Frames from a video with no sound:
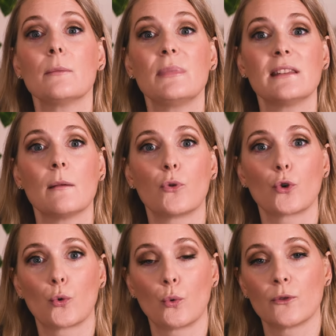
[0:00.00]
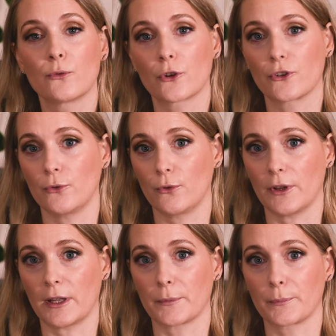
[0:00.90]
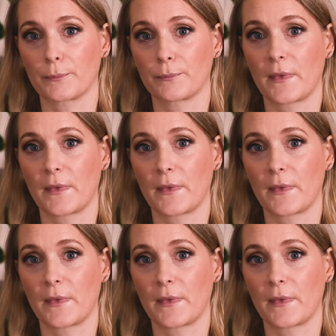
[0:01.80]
bisabolol for soothing.